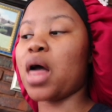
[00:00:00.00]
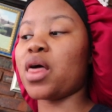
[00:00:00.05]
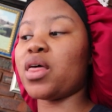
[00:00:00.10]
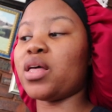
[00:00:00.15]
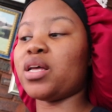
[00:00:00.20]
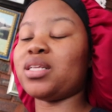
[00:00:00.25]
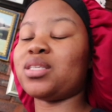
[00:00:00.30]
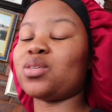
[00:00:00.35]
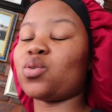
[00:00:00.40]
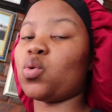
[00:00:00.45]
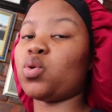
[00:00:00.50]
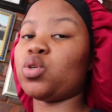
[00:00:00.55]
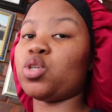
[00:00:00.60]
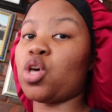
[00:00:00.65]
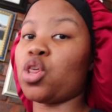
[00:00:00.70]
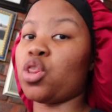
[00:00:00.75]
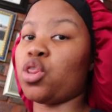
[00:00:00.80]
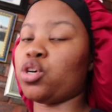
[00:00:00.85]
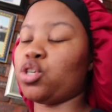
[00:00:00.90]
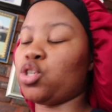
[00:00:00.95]
It's called
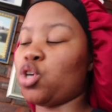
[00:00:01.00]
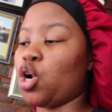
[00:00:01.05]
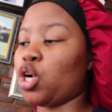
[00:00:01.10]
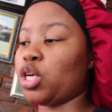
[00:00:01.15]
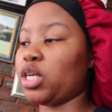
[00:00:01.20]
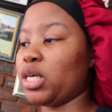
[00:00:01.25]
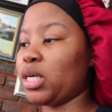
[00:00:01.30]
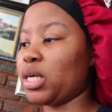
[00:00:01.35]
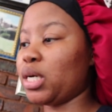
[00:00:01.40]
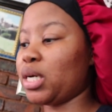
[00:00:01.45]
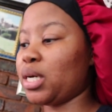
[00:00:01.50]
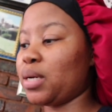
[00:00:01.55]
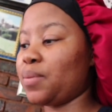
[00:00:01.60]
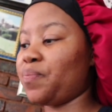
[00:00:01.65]
The Tonic.